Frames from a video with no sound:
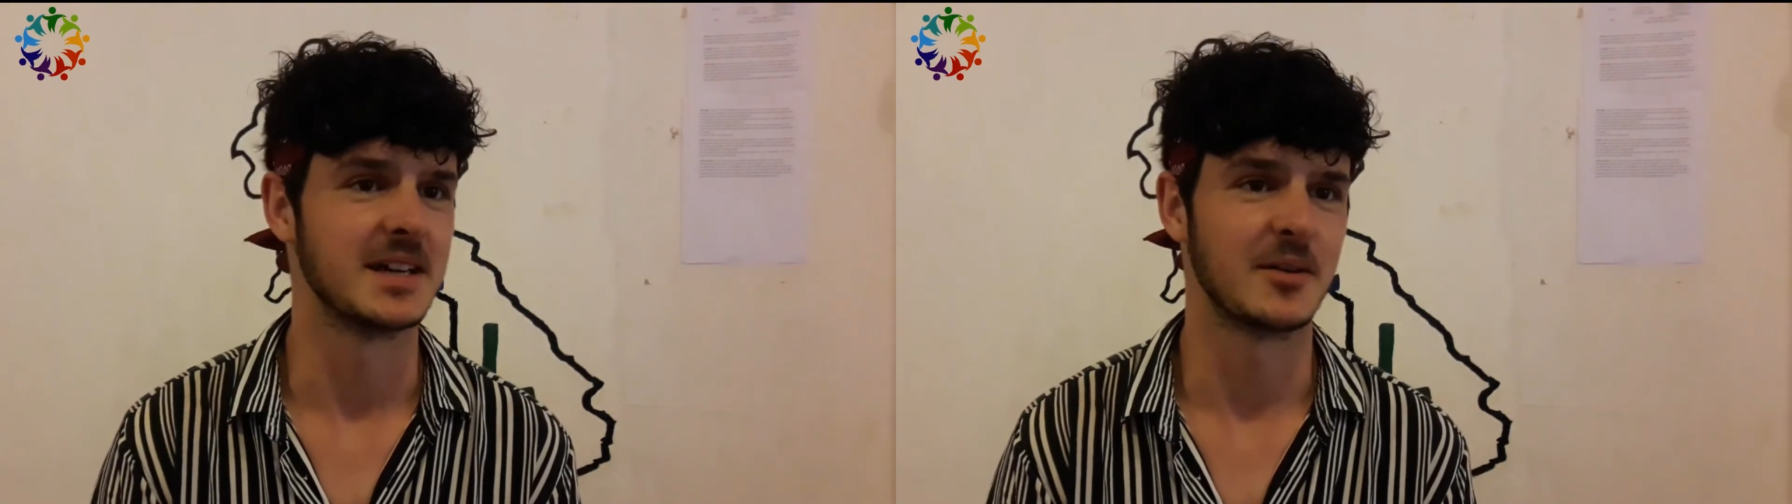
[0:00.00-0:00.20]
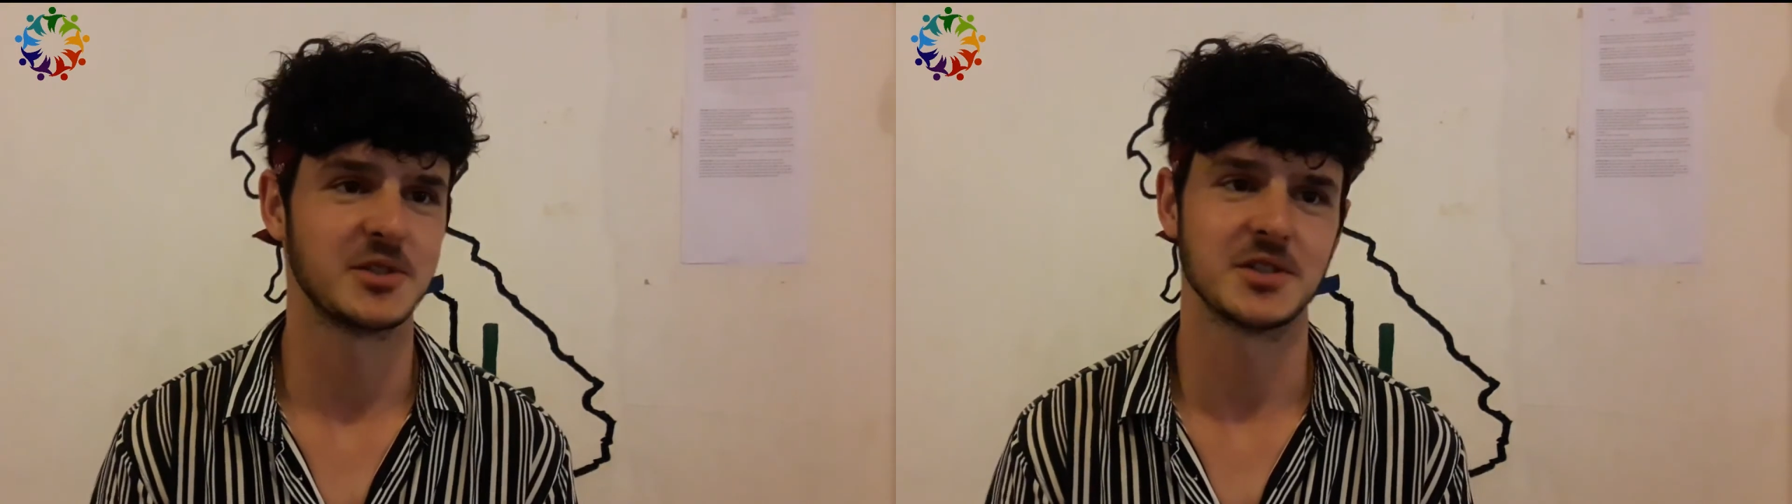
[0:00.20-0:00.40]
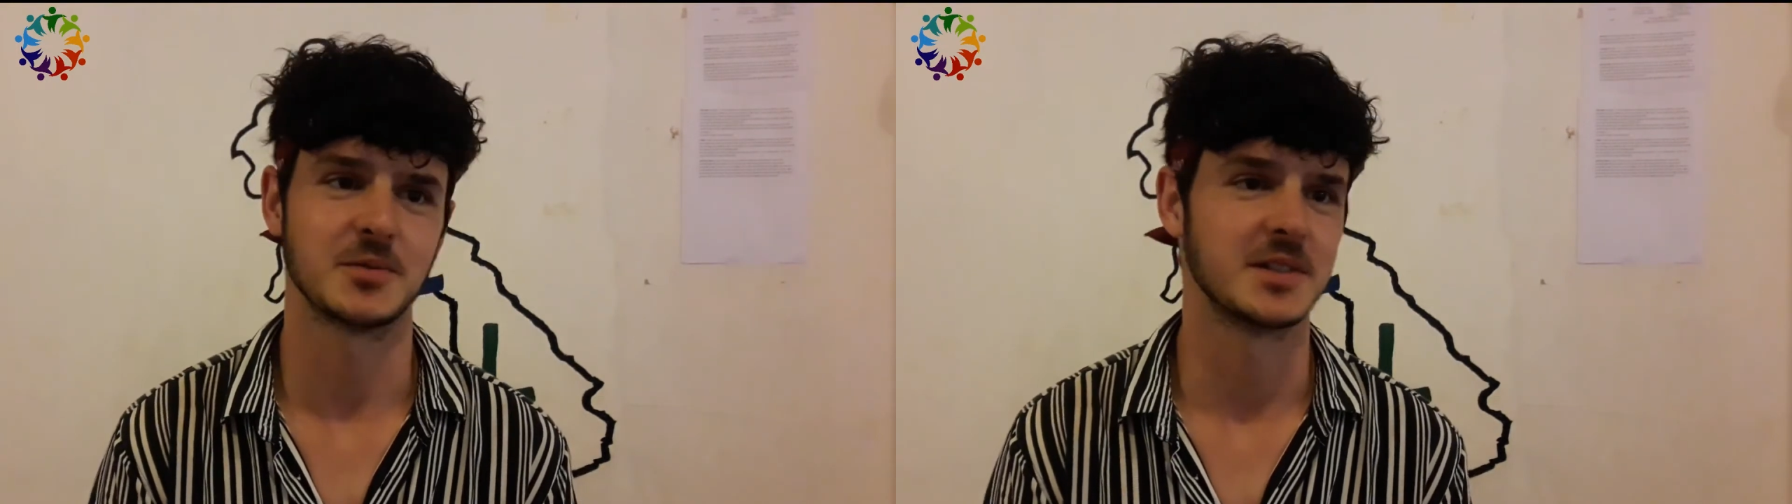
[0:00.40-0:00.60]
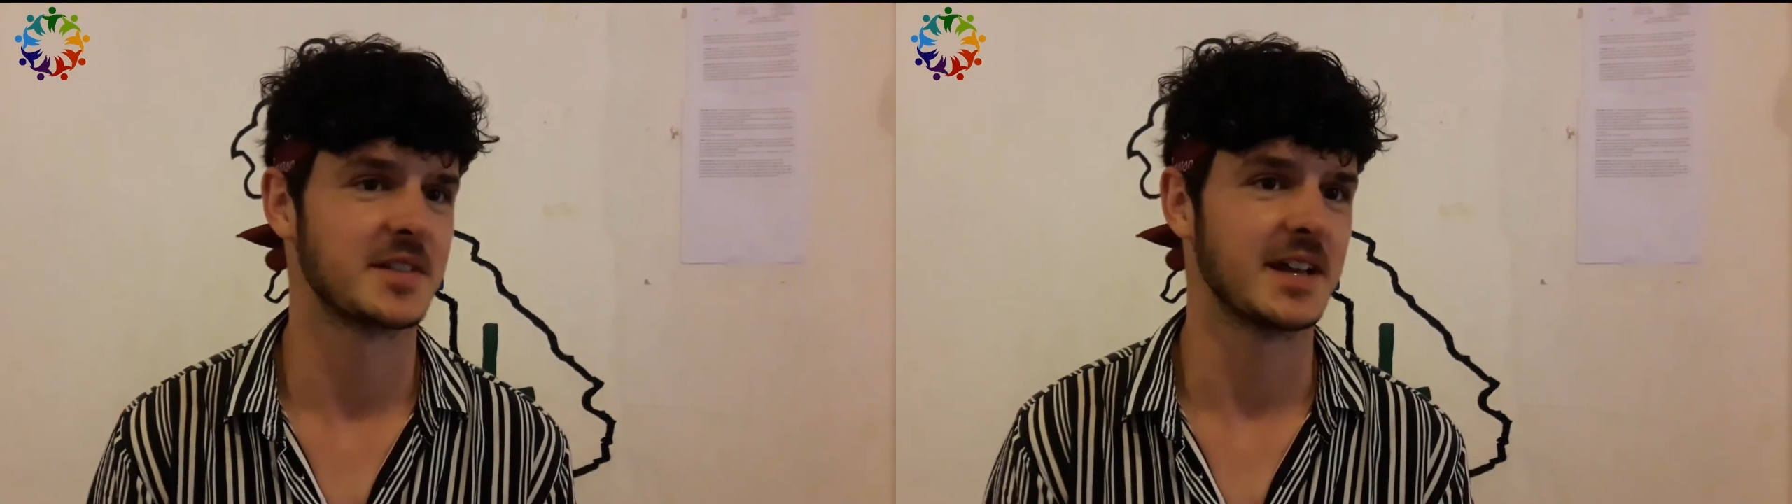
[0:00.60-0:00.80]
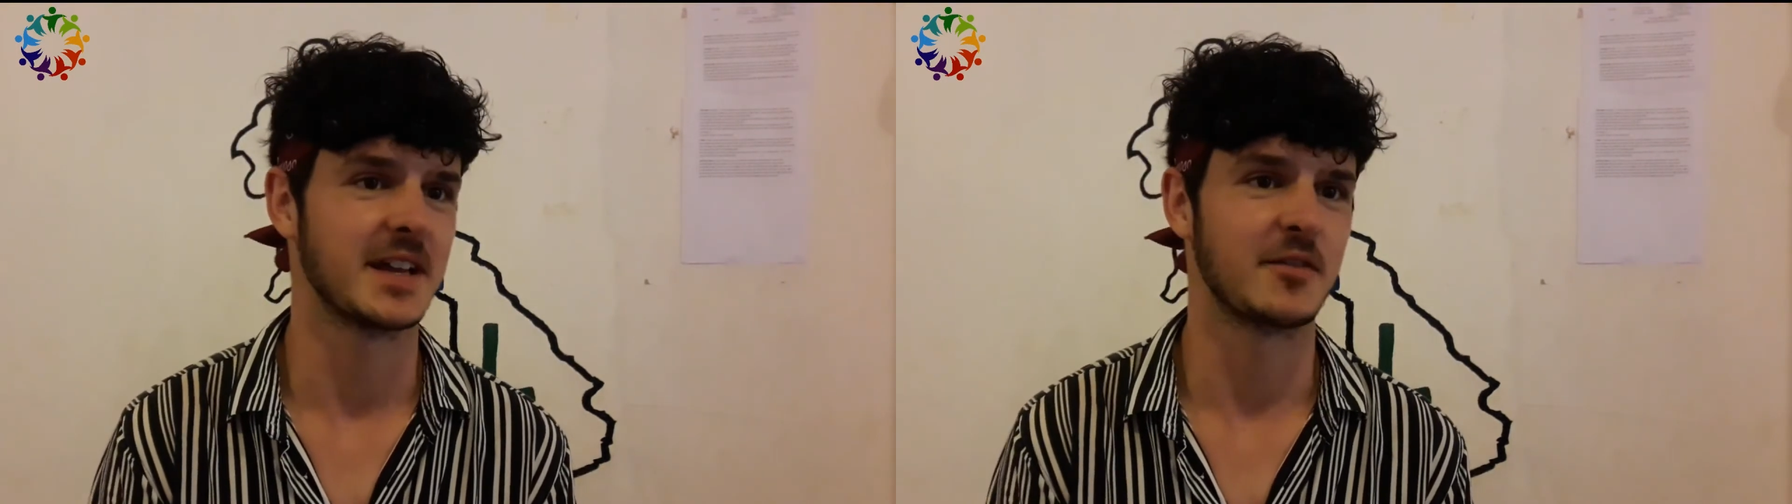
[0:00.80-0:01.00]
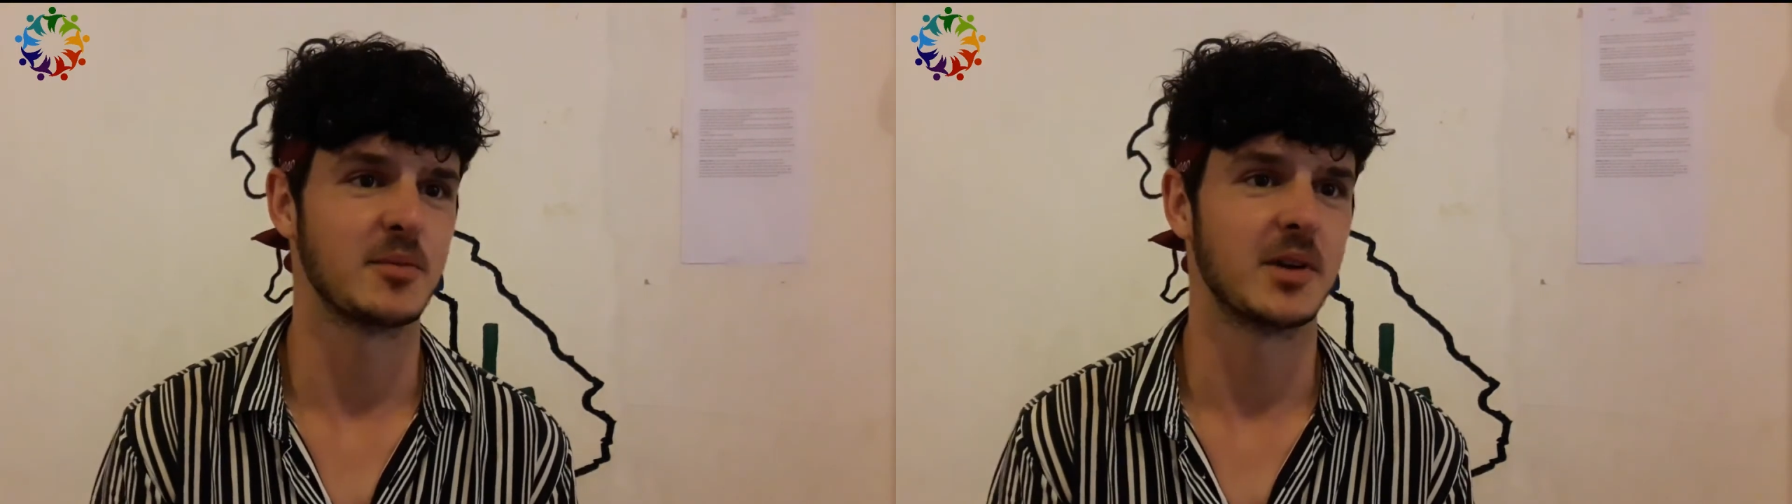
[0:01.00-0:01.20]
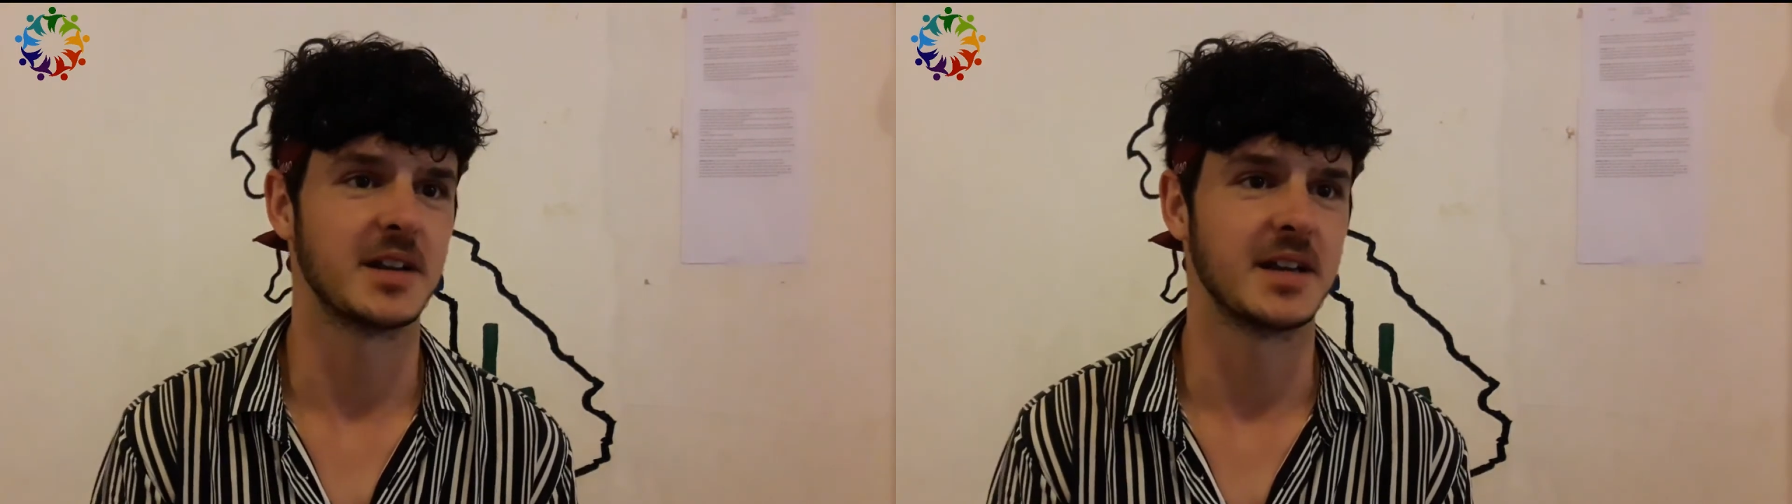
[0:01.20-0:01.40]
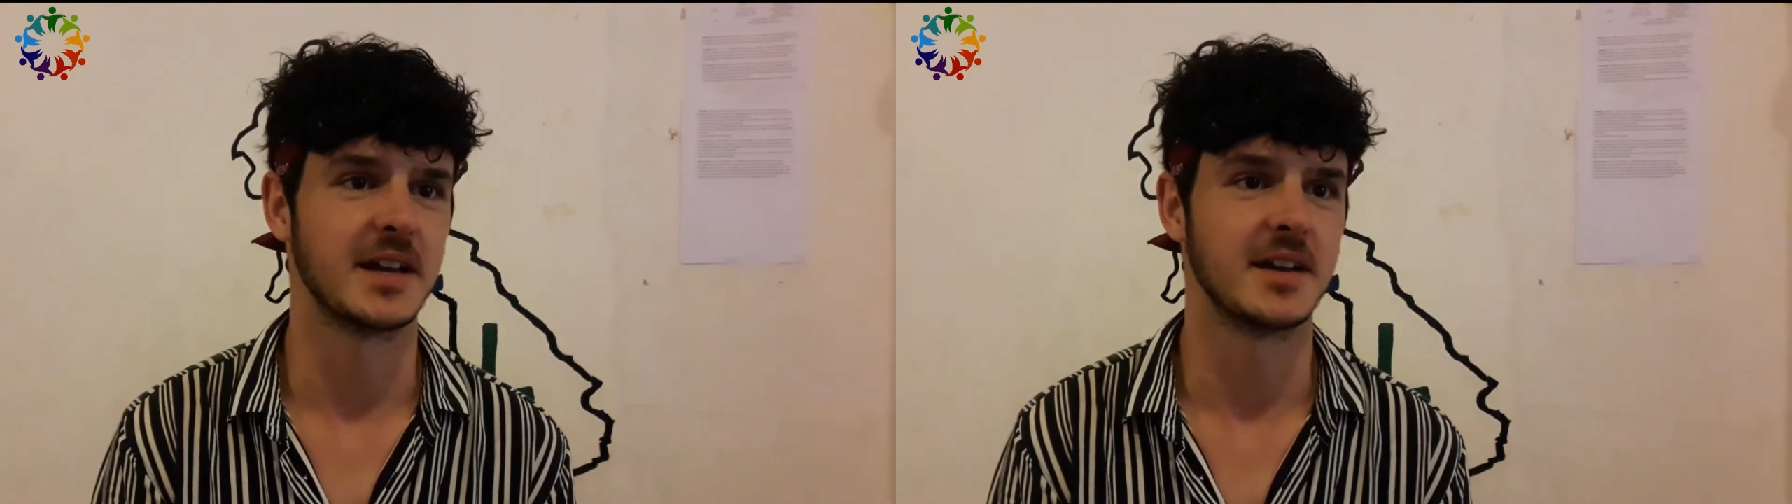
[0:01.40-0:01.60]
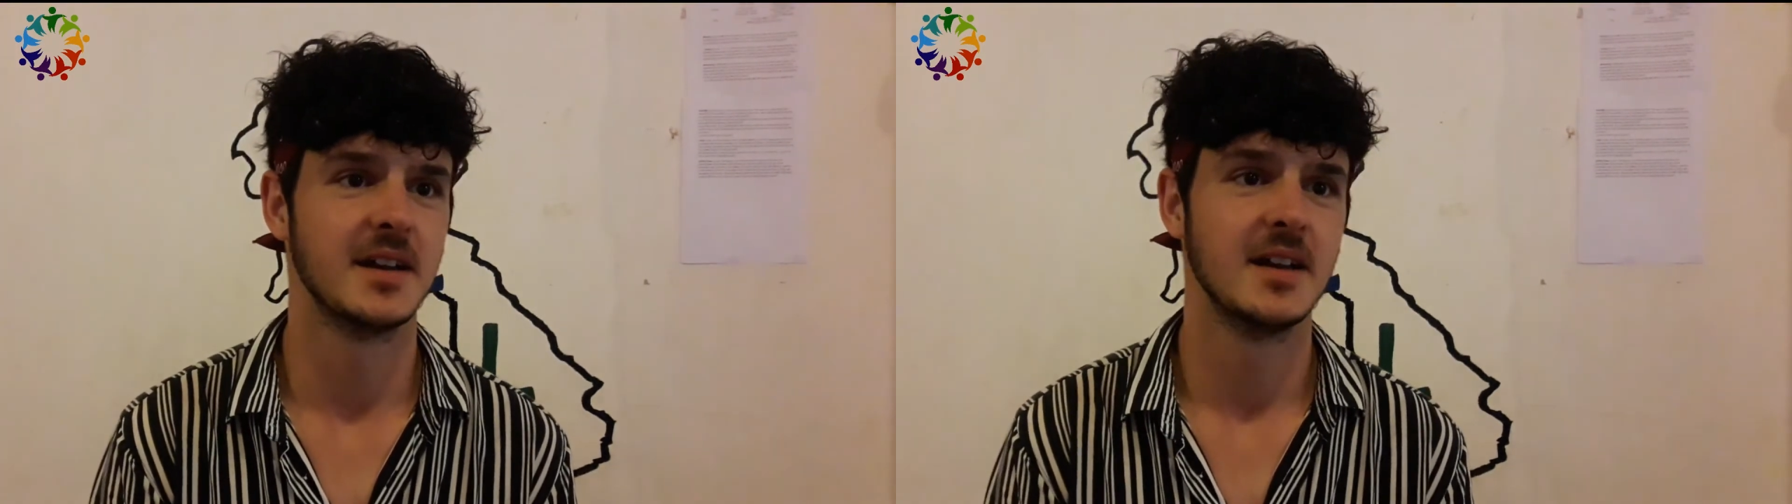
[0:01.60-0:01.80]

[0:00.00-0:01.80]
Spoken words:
I just want to thank everybody, and